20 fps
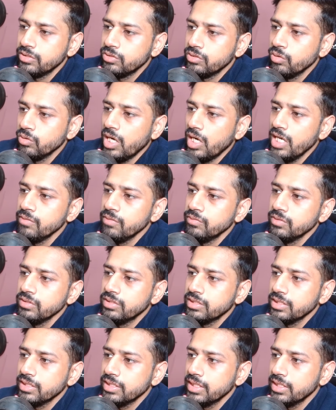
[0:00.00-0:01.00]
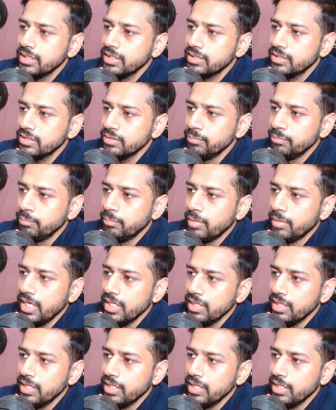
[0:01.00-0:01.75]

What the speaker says: So I would suggest buy a